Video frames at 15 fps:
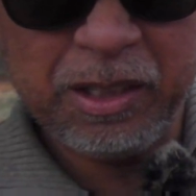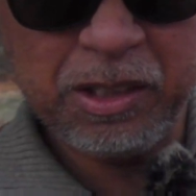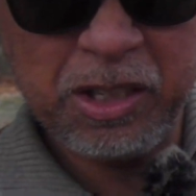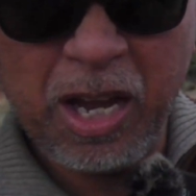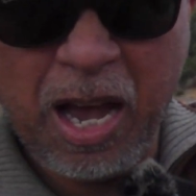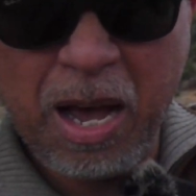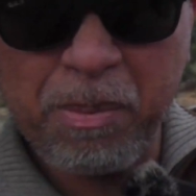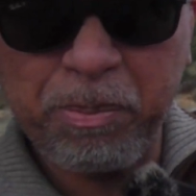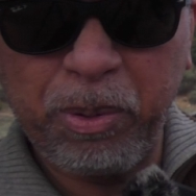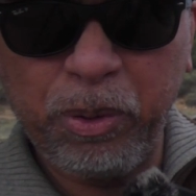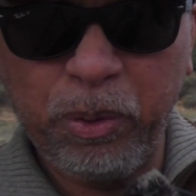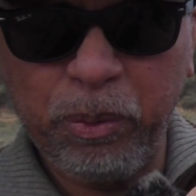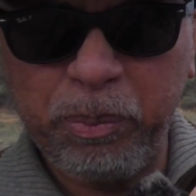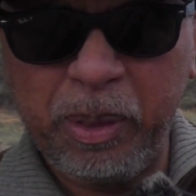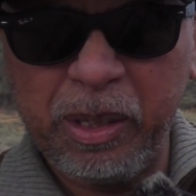the top it
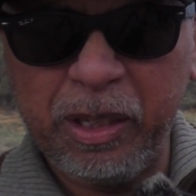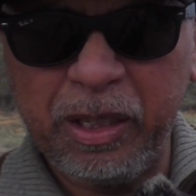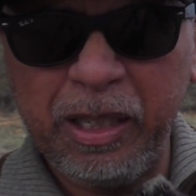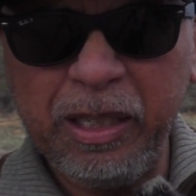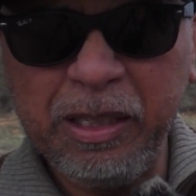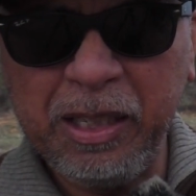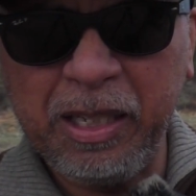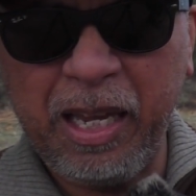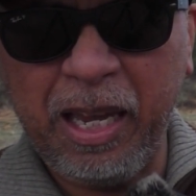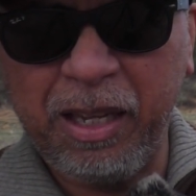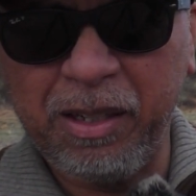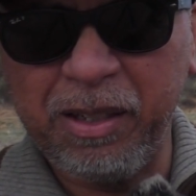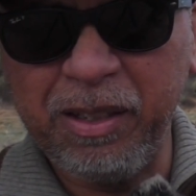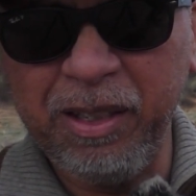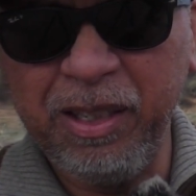will be an
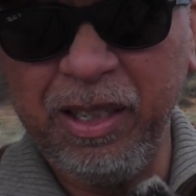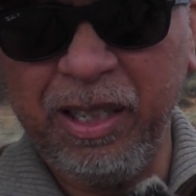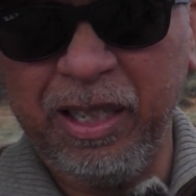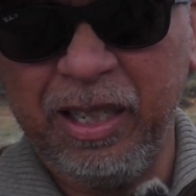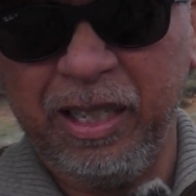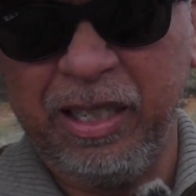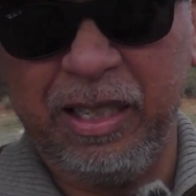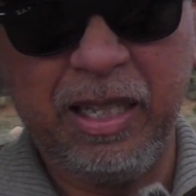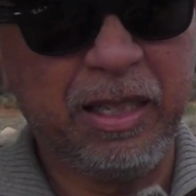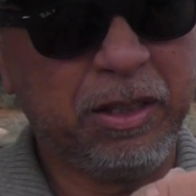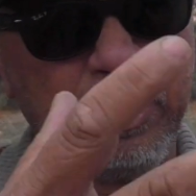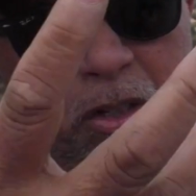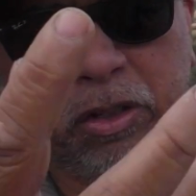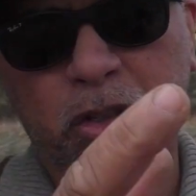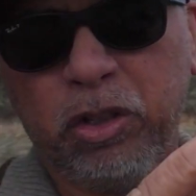indicator
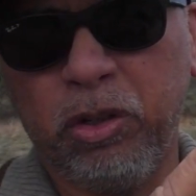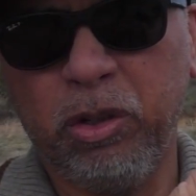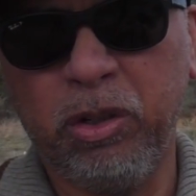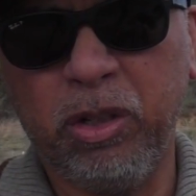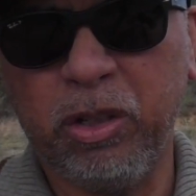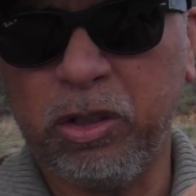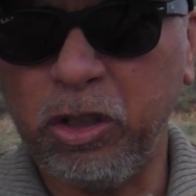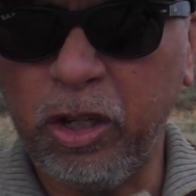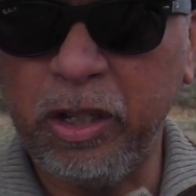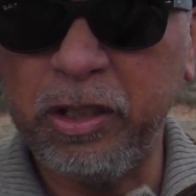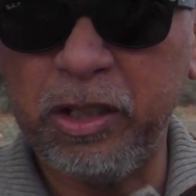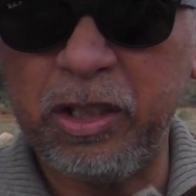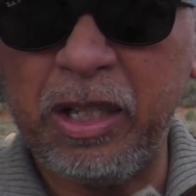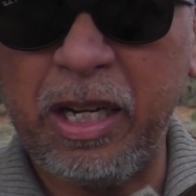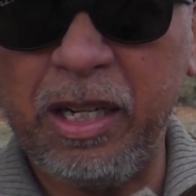that tells you the
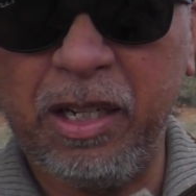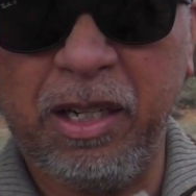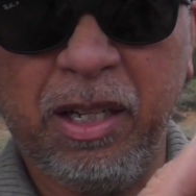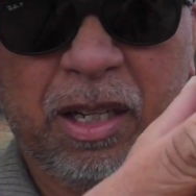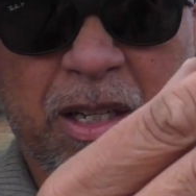charge state